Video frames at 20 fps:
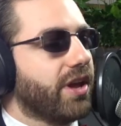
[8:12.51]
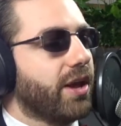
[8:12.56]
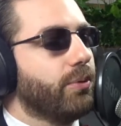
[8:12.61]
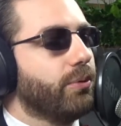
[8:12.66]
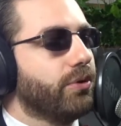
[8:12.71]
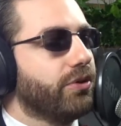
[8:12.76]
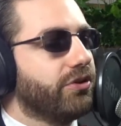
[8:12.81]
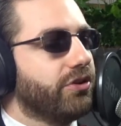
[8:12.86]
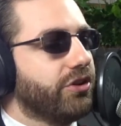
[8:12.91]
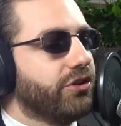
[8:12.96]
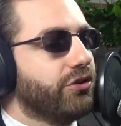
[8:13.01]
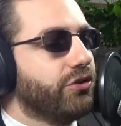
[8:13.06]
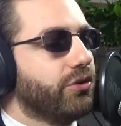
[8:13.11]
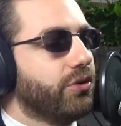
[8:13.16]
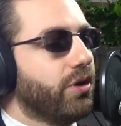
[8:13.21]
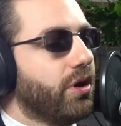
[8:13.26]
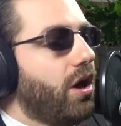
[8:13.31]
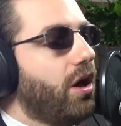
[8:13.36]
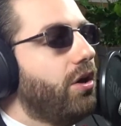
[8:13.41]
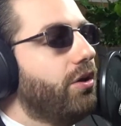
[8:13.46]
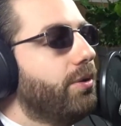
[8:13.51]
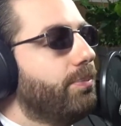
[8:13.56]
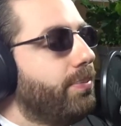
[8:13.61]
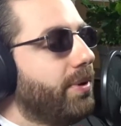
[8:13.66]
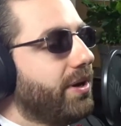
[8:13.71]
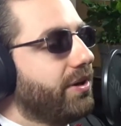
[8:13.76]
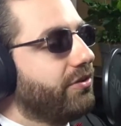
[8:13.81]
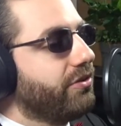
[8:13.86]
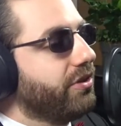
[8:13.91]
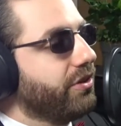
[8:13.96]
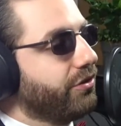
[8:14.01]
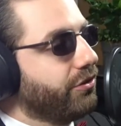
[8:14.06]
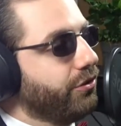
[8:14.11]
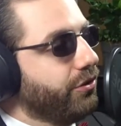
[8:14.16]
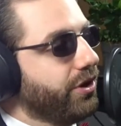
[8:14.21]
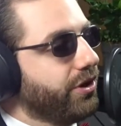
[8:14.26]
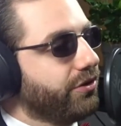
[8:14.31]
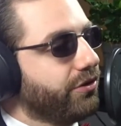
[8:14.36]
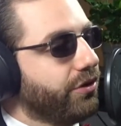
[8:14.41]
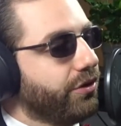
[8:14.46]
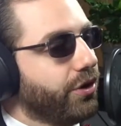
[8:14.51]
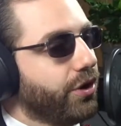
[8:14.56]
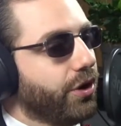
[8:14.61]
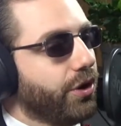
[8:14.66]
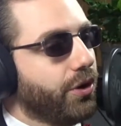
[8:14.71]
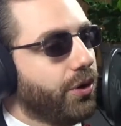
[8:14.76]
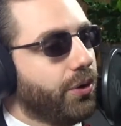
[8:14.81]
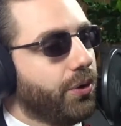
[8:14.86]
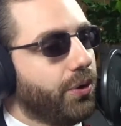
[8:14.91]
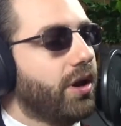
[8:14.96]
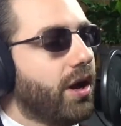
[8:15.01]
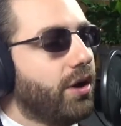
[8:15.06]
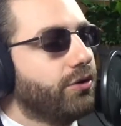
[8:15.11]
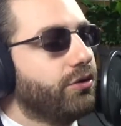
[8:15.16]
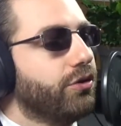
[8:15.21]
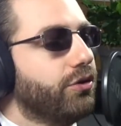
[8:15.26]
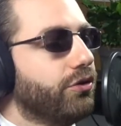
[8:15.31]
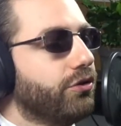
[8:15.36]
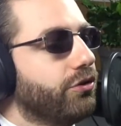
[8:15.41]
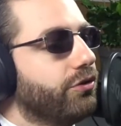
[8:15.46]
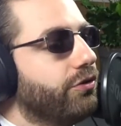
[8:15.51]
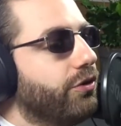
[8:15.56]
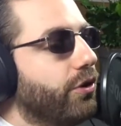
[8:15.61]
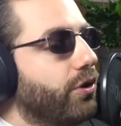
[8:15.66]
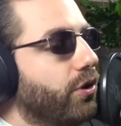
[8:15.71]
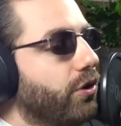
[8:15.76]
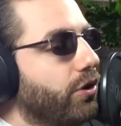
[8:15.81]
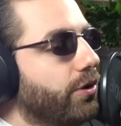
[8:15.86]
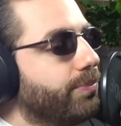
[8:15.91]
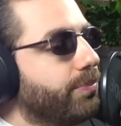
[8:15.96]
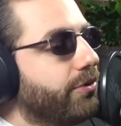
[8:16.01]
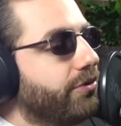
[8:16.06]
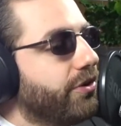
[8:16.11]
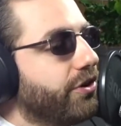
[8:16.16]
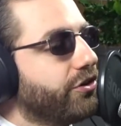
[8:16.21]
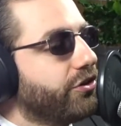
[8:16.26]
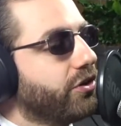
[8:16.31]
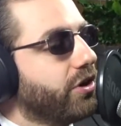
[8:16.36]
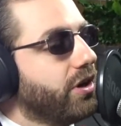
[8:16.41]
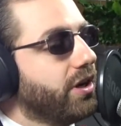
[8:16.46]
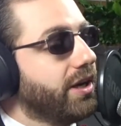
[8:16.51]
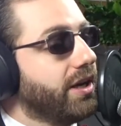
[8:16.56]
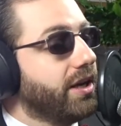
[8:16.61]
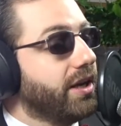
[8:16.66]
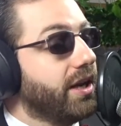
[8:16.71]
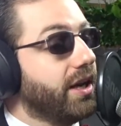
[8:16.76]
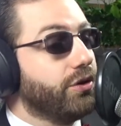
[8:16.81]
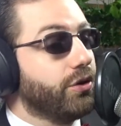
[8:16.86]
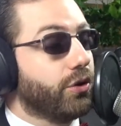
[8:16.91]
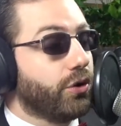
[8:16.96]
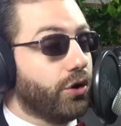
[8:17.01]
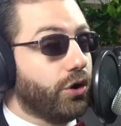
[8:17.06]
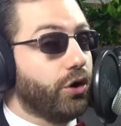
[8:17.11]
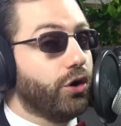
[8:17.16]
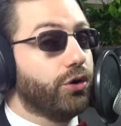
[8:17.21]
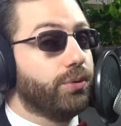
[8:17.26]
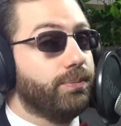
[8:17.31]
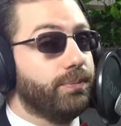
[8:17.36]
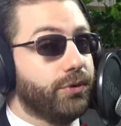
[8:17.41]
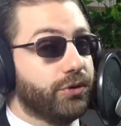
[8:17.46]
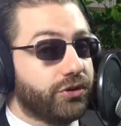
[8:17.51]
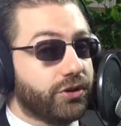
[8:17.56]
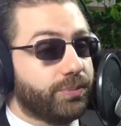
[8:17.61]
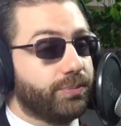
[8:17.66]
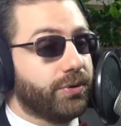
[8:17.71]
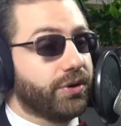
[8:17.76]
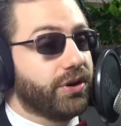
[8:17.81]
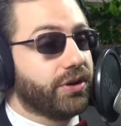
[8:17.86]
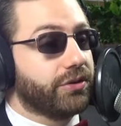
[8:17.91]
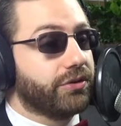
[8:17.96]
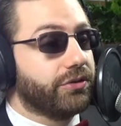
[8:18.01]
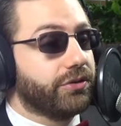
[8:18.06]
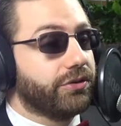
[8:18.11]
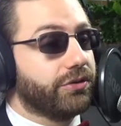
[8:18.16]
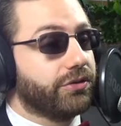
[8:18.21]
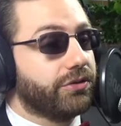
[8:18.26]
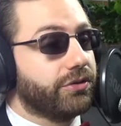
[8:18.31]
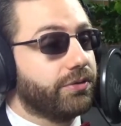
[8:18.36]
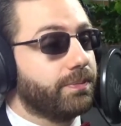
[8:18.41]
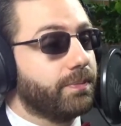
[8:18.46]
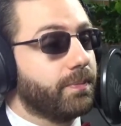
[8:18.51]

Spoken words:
I will teach you all the basics you need to know on how to use Vocaloid professionally in your own music productions.